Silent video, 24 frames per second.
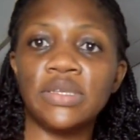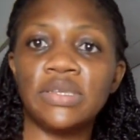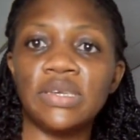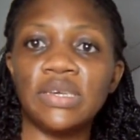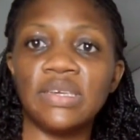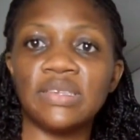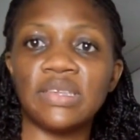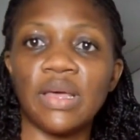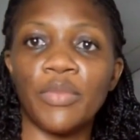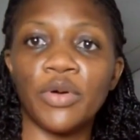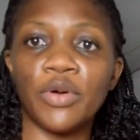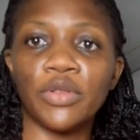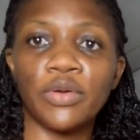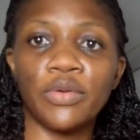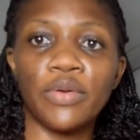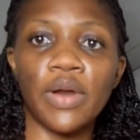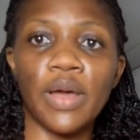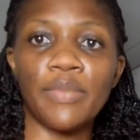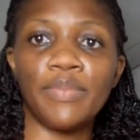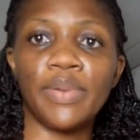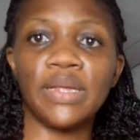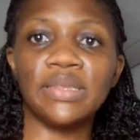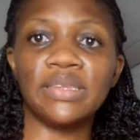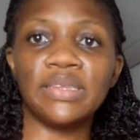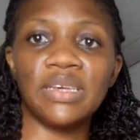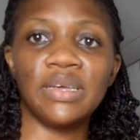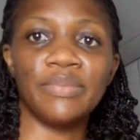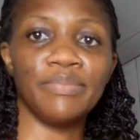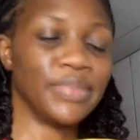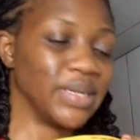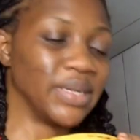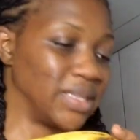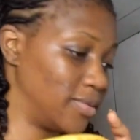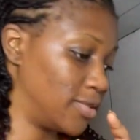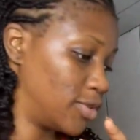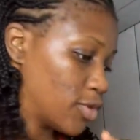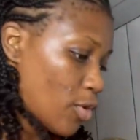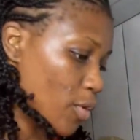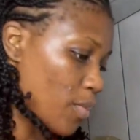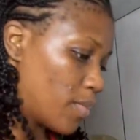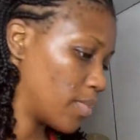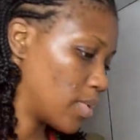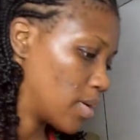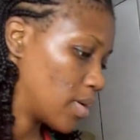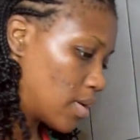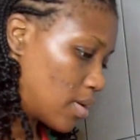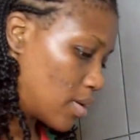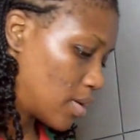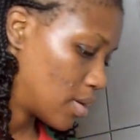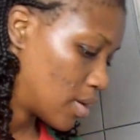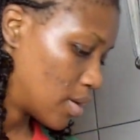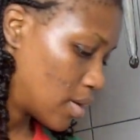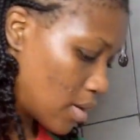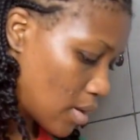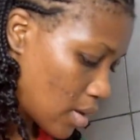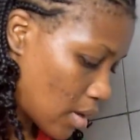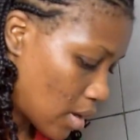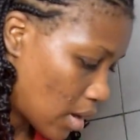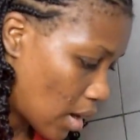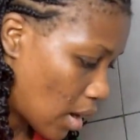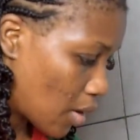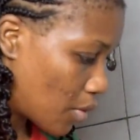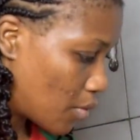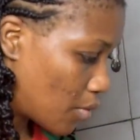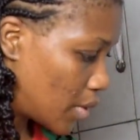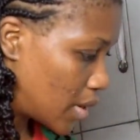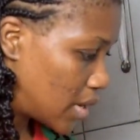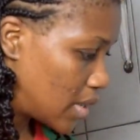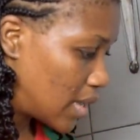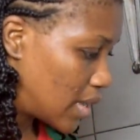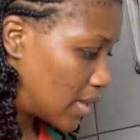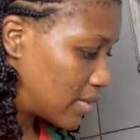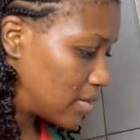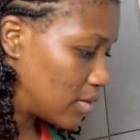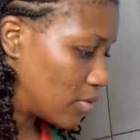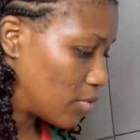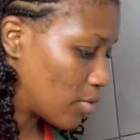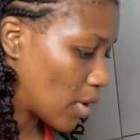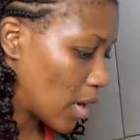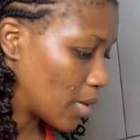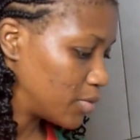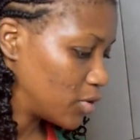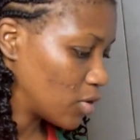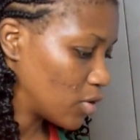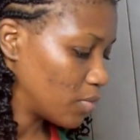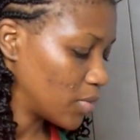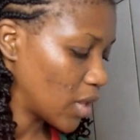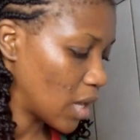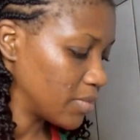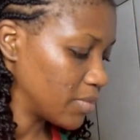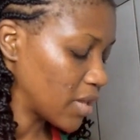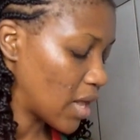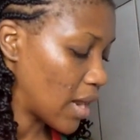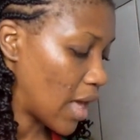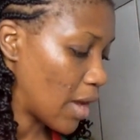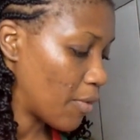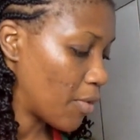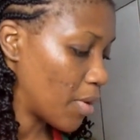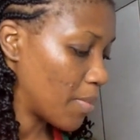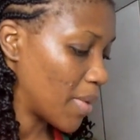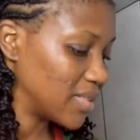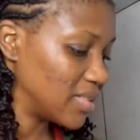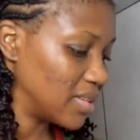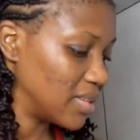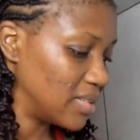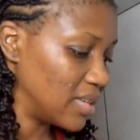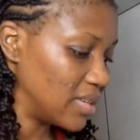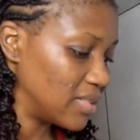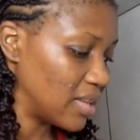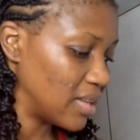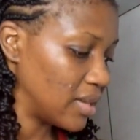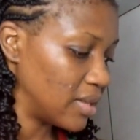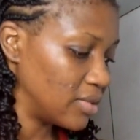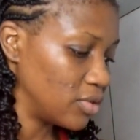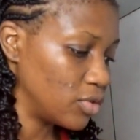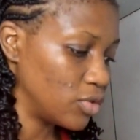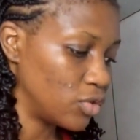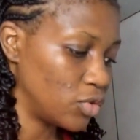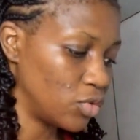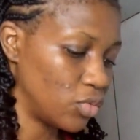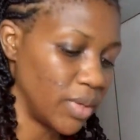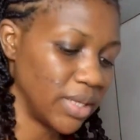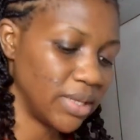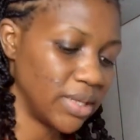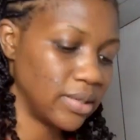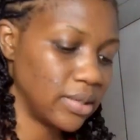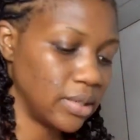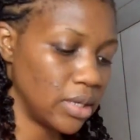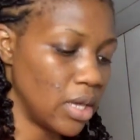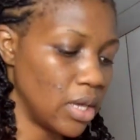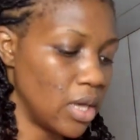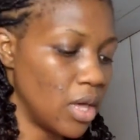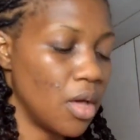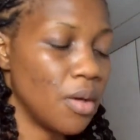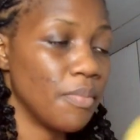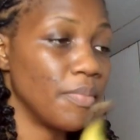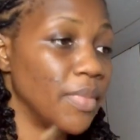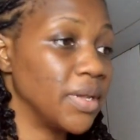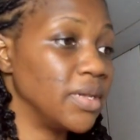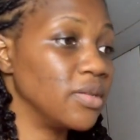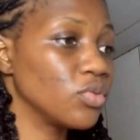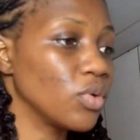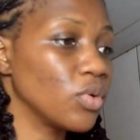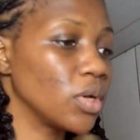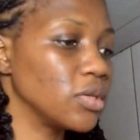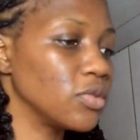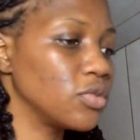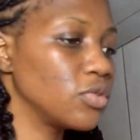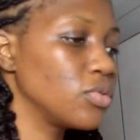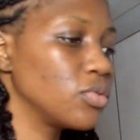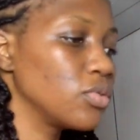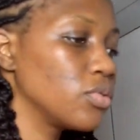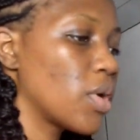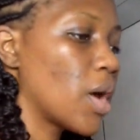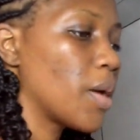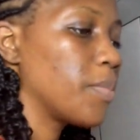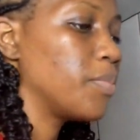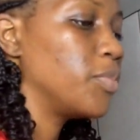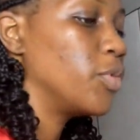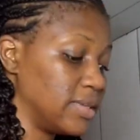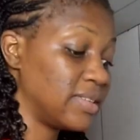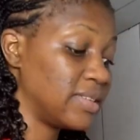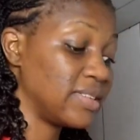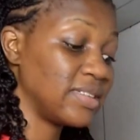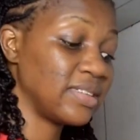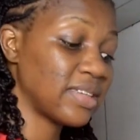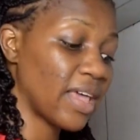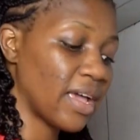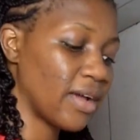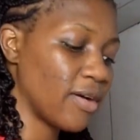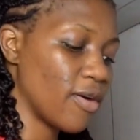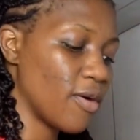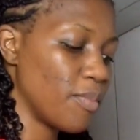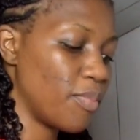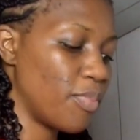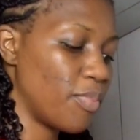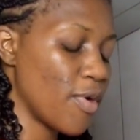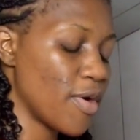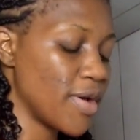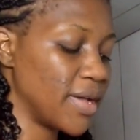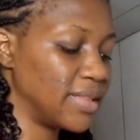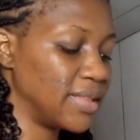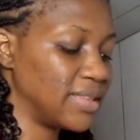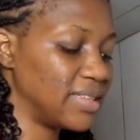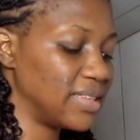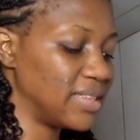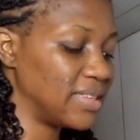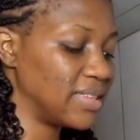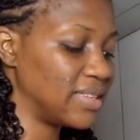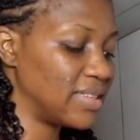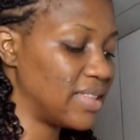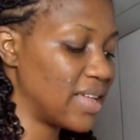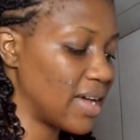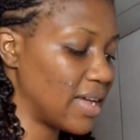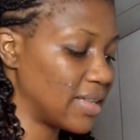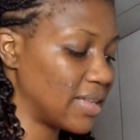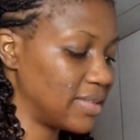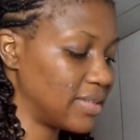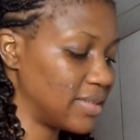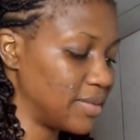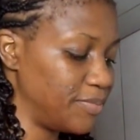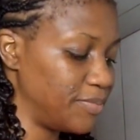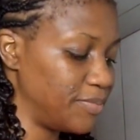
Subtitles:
thing is I bought a ripe plantain, but some are already getting ripe. Sometimes I like when my sister is a little sweet, but this one is too ripe. The second point is that